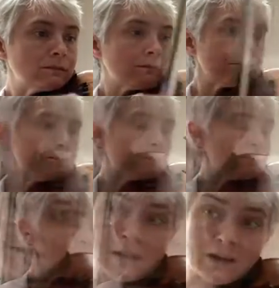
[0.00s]
The
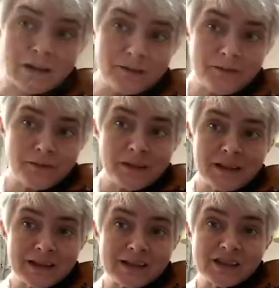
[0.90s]
second half
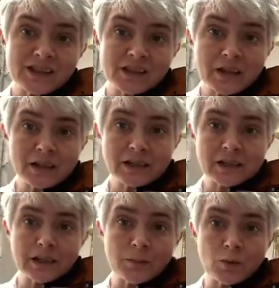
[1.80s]
is
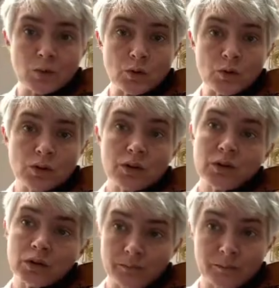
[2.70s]
slightly more
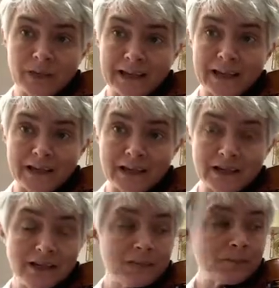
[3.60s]

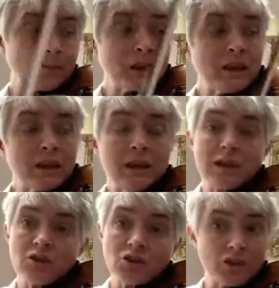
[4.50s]
complicated
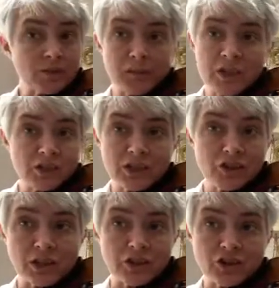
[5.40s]
just because it
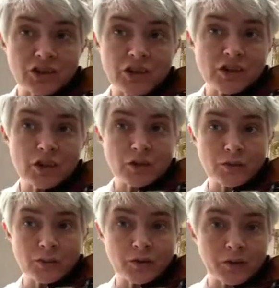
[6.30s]
changes its notes
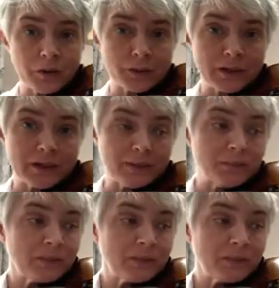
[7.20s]
more frequently,